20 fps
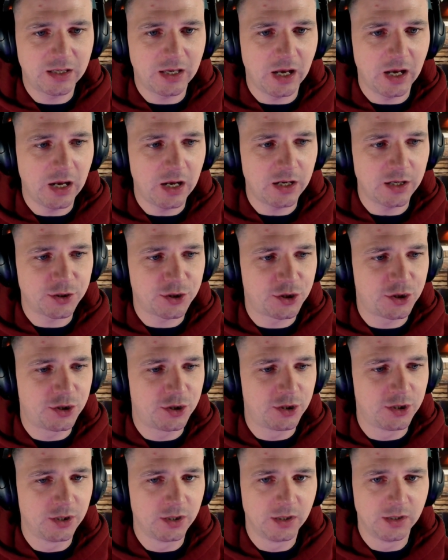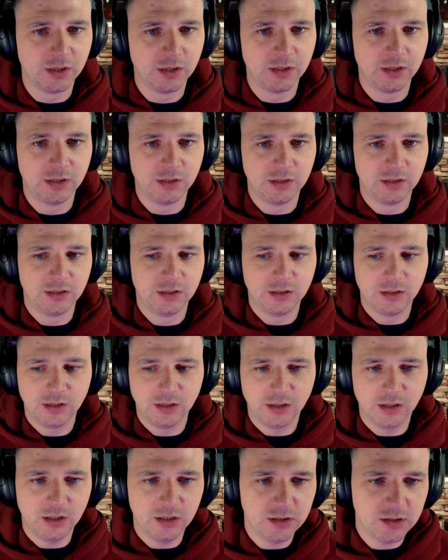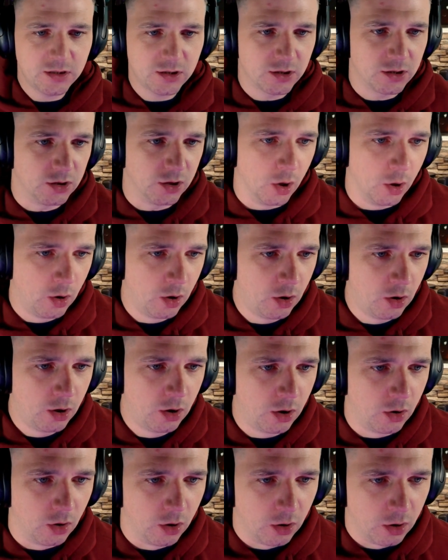cash? Let's go.